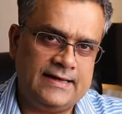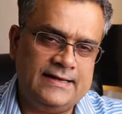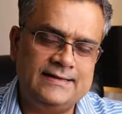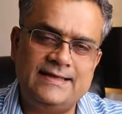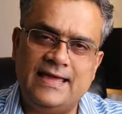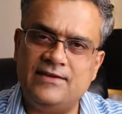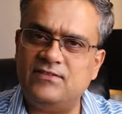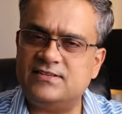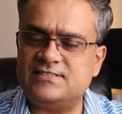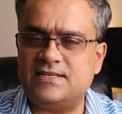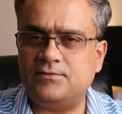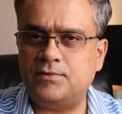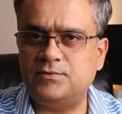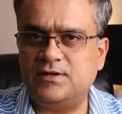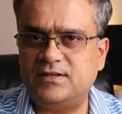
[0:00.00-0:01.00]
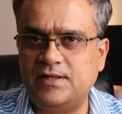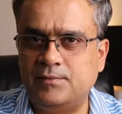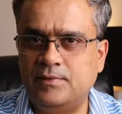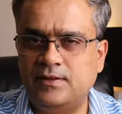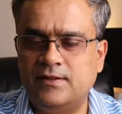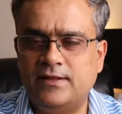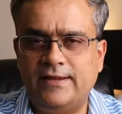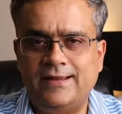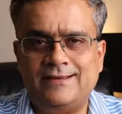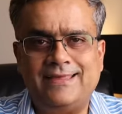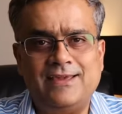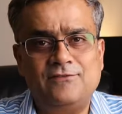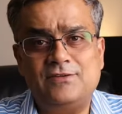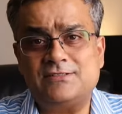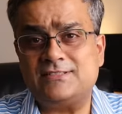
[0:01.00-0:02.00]
It gave us some of the table. It
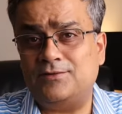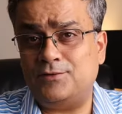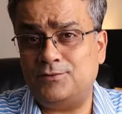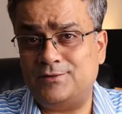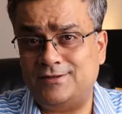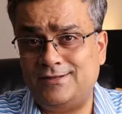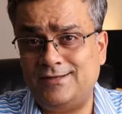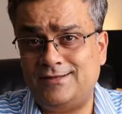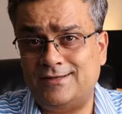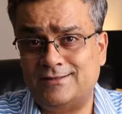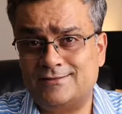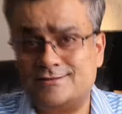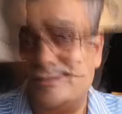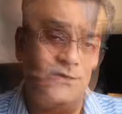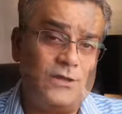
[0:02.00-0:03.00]
gave us some of the details.